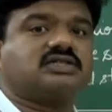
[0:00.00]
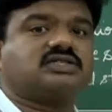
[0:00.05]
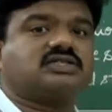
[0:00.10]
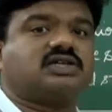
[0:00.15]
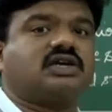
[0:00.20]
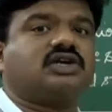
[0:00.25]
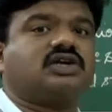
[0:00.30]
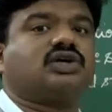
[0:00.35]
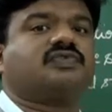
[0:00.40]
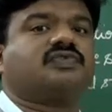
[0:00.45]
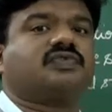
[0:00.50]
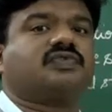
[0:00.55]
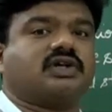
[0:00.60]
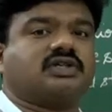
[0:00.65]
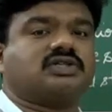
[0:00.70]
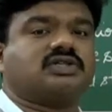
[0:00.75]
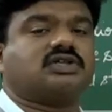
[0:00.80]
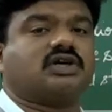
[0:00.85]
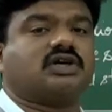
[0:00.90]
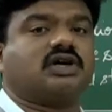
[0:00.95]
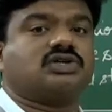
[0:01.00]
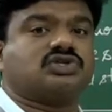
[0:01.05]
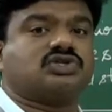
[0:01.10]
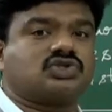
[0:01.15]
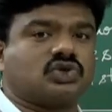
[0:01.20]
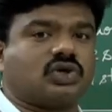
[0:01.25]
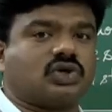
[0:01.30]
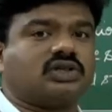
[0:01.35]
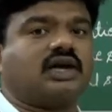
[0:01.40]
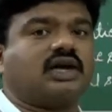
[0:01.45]
instant of concern,
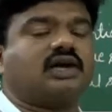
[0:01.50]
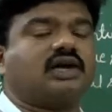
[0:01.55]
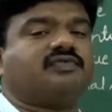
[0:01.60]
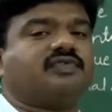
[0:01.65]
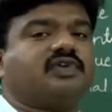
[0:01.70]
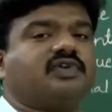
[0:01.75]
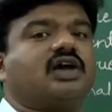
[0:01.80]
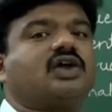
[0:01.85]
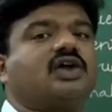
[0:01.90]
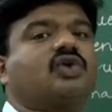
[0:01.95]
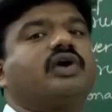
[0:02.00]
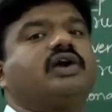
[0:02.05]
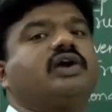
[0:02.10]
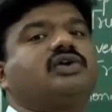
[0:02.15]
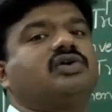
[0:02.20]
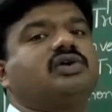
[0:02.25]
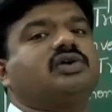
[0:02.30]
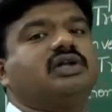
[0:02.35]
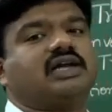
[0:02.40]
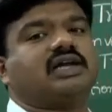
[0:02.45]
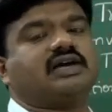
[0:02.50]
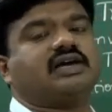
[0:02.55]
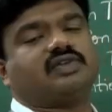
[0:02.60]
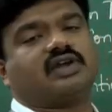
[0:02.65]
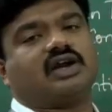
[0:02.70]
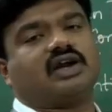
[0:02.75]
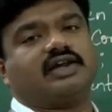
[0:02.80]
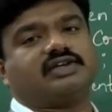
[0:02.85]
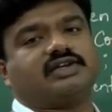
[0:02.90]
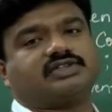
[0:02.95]
so that we are going to derive
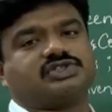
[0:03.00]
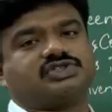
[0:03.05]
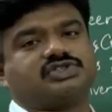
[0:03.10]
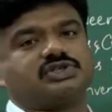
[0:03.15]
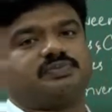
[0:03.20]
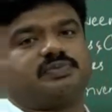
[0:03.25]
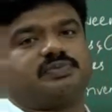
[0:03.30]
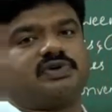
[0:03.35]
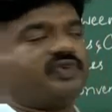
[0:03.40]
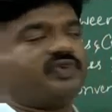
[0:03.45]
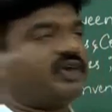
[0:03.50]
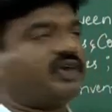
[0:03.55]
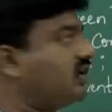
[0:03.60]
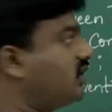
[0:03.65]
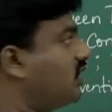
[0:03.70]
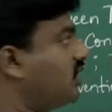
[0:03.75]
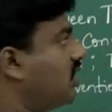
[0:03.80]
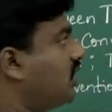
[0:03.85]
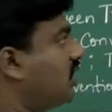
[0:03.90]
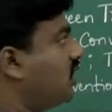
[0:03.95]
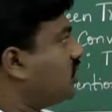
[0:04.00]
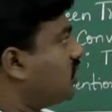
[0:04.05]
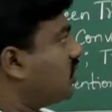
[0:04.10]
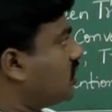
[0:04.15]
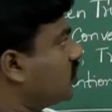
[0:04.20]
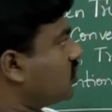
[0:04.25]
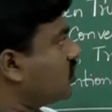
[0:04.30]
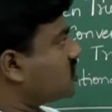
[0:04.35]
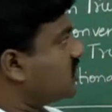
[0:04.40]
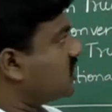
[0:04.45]
the relationship between
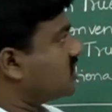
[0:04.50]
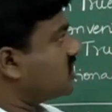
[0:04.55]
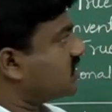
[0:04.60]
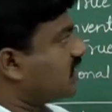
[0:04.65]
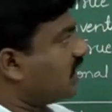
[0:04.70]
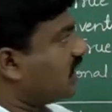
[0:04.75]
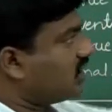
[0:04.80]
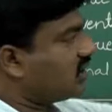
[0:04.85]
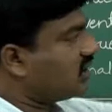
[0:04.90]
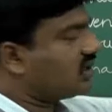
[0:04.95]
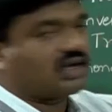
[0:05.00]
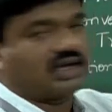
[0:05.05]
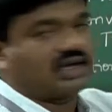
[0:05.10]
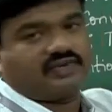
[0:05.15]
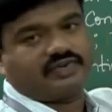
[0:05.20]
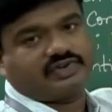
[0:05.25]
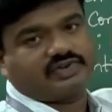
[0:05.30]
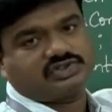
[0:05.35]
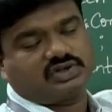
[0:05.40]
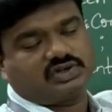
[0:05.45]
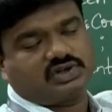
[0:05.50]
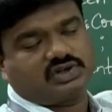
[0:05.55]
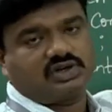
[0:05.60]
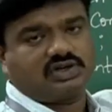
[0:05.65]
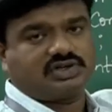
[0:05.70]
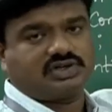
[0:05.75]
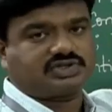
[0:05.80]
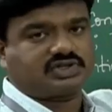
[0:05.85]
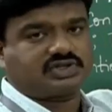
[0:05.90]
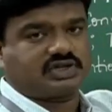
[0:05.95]
true stress and conventional
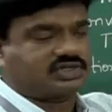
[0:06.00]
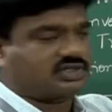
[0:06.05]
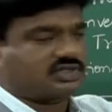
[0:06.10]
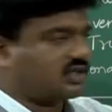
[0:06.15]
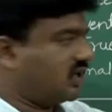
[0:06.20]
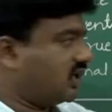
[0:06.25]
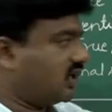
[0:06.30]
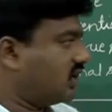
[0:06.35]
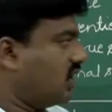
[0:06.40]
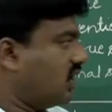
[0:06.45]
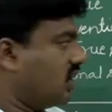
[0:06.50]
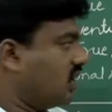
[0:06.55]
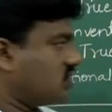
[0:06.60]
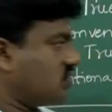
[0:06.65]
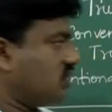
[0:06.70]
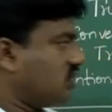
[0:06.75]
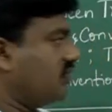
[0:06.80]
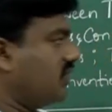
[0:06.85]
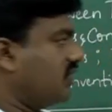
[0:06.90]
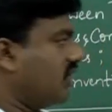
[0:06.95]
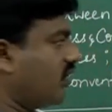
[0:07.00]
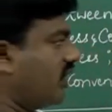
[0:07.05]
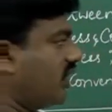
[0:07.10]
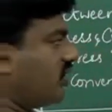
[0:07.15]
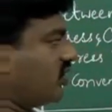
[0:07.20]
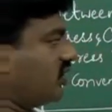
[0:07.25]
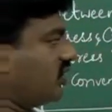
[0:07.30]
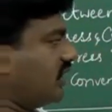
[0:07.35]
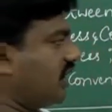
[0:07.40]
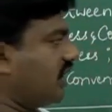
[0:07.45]
stress here. So we are
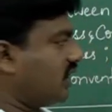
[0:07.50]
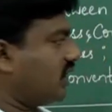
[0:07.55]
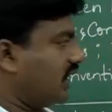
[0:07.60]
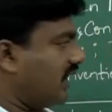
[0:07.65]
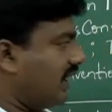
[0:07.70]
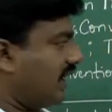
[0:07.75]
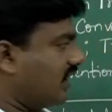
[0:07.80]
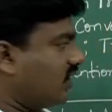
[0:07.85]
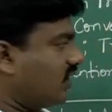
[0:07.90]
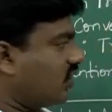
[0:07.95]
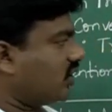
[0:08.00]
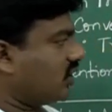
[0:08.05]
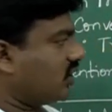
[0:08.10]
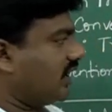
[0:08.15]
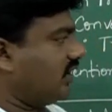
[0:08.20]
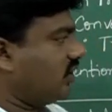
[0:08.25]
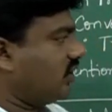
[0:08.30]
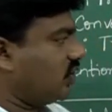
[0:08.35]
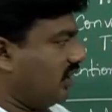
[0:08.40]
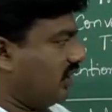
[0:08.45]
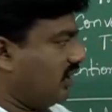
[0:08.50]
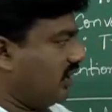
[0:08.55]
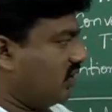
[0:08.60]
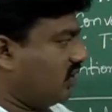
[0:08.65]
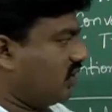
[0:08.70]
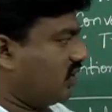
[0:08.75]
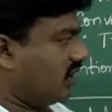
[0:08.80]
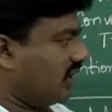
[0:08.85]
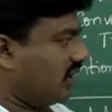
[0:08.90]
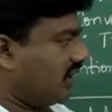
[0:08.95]
going to take A naught into L
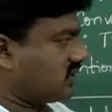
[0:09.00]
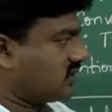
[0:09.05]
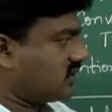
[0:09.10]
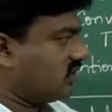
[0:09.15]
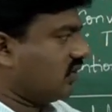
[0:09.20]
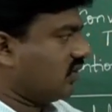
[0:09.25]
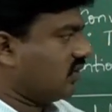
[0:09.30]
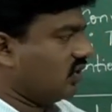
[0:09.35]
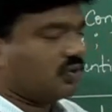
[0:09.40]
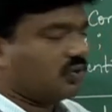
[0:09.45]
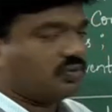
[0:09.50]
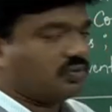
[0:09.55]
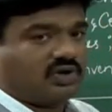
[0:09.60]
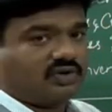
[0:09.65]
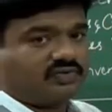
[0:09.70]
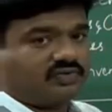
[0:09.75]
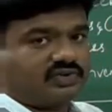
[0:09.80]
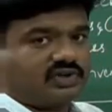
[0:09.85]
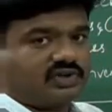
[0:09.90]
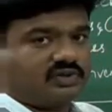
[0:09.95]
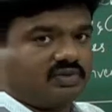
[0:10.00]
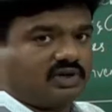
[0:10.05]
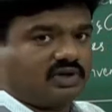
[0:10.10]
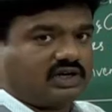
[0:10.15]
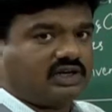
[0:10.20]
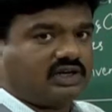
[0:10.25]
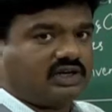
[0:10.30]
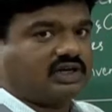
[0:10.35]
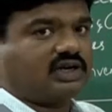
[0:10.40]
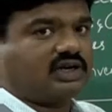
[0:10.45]
naught as the volume of the
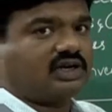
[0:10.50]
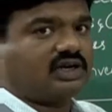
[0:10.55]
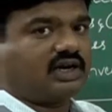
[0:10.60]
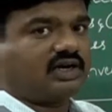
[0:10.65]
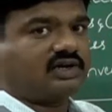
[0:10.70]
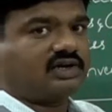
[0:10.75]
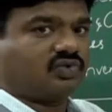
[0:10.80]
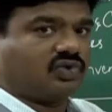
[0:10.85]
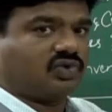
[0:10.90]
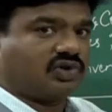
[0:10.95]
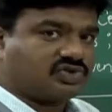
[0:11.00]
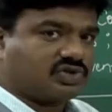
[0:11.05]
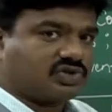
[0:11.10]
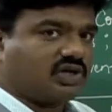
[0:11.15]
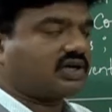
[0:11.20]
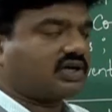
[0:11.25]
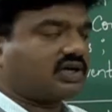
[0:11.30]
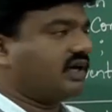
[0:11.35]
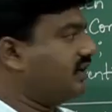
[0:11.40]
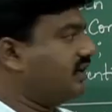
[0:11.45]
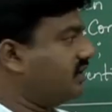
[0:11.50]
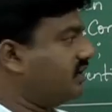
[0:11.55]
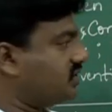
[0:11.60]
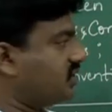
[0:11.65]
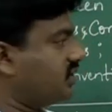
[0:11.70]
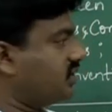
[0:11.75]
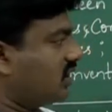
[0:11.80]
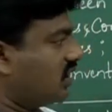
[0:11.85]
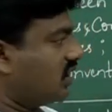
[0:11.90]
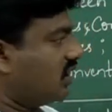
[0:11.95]
material at original
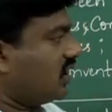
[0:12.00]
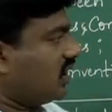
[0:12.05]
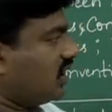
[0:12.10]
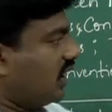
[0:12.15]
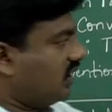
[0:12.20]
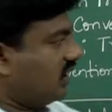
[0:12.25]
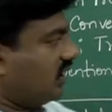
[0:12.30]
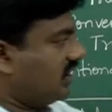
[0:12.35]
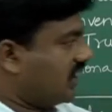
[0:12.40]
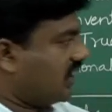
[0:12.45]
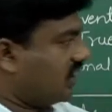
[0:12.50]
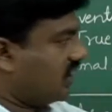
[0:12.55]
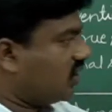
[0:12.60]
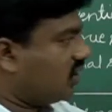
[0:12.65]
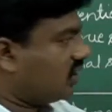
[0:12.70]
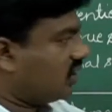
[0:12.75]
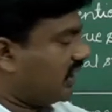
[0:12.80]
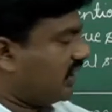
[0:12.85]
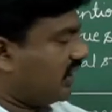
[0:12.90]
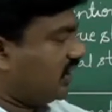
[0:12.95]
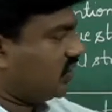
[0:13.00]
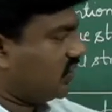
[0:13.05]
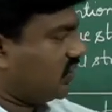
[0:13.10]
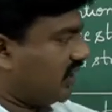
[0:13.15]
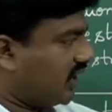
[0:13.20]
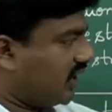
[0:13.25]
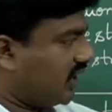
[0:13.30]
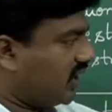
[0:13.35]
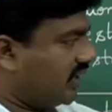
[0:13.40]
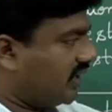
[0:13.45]
condition, and A naught into
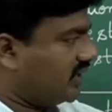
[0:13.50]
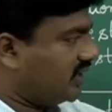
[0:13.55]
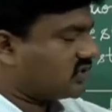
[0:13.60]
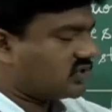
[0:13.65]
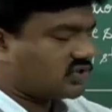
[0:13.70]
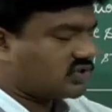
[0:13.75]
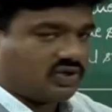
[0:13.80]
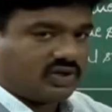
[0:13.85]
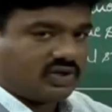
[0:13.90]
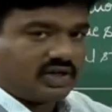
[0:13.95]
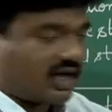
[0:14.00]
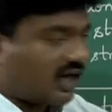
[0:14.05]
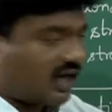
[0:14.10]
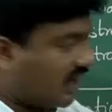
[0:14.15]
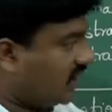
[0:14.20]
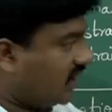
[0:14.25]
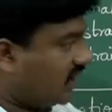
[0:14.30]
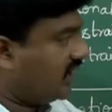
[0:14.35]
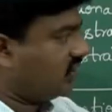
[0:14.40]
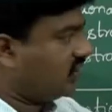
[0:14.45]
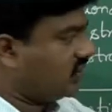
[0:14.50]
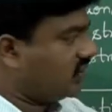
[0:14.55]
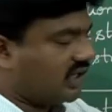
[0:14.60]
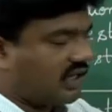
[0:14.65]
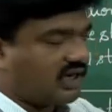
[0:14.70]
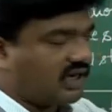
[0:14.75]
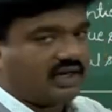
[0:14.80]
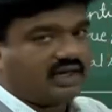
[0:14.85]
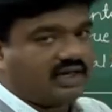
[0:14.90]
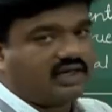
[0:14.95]
Li, so Ai into
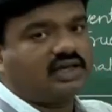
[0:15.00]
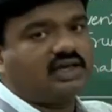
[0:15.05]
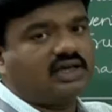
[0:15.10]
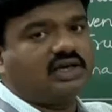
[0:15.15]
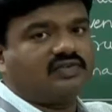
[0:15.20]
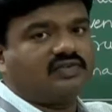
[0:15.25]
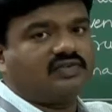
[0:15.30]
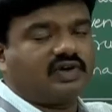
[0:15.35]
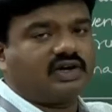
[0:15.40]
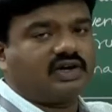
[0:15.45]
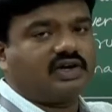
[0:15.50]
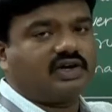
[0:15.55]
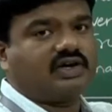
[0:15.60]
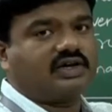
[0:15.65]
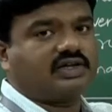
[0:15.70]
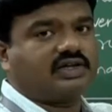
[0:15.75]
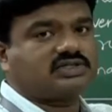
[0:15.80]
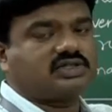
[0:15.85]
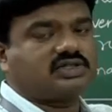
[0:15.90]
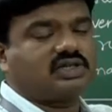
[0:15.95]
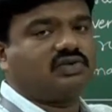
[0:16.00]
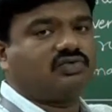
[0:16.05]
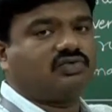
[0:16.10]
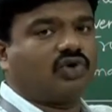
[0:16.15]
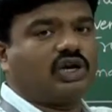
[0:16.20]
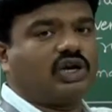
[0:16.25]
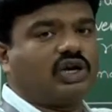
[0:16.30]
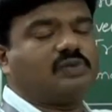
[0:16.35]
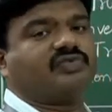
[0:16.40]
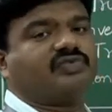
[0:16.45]
Li, wherein it is the
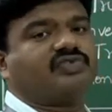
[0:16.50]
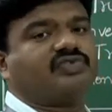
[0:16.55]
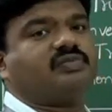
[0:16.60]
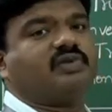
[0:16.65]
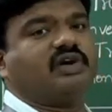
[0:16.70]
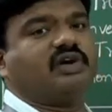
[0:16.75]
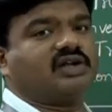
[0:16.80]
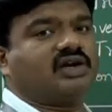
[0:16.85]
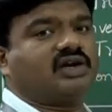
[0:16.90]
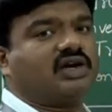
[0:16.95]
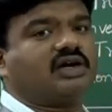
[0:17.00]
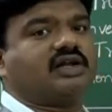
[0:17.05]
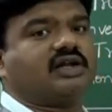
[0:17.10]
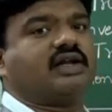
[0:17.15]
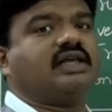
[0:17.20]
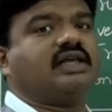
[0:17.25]
volume of the material at